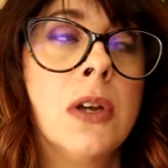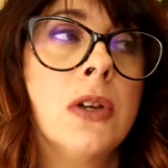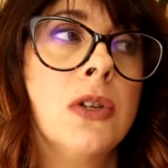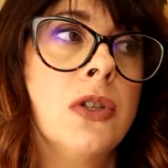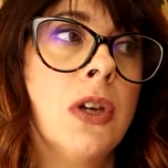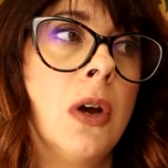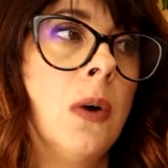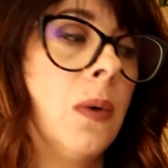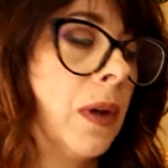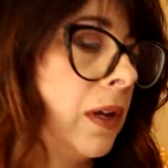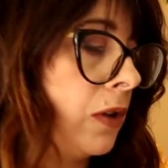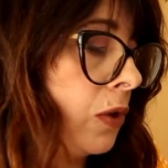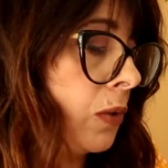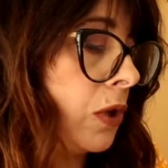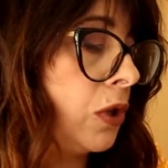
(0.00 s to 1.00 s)
So
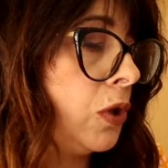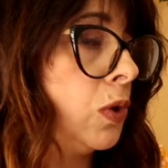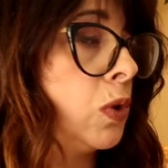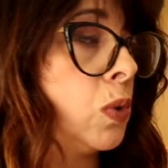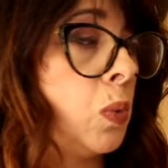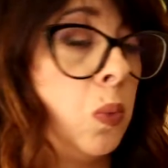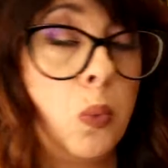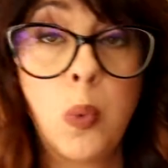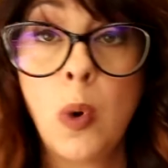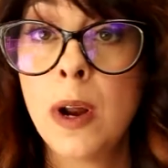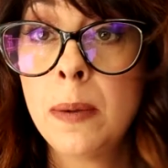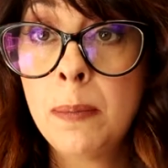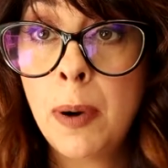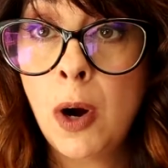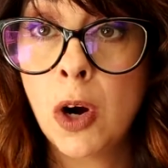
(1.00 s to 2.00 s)
you can use
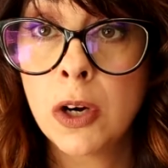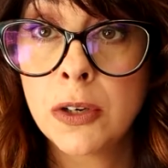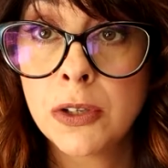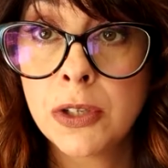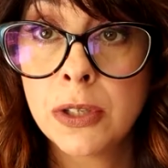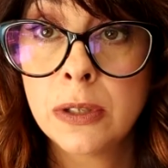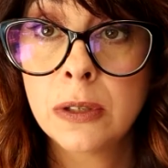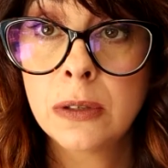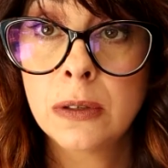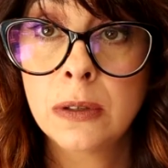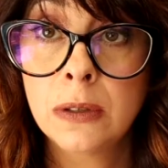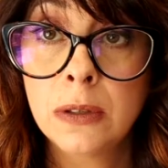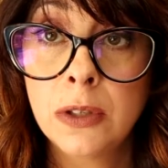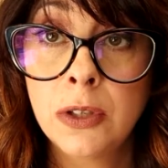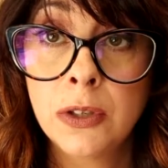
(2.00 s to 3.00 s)
1 part
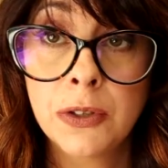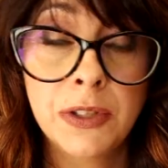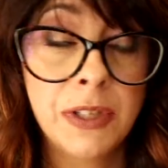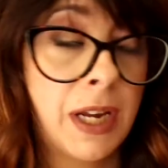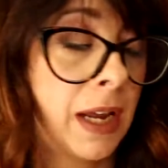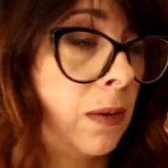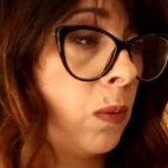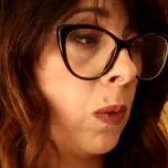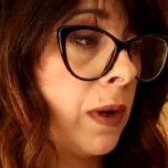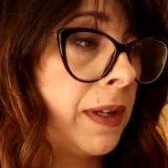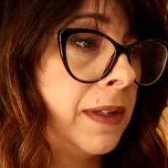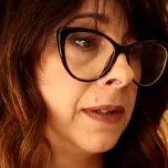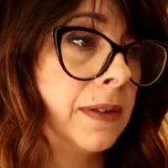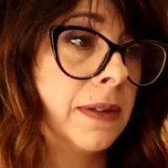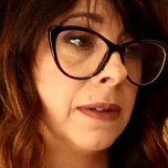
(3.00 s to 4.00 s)
your 10-1,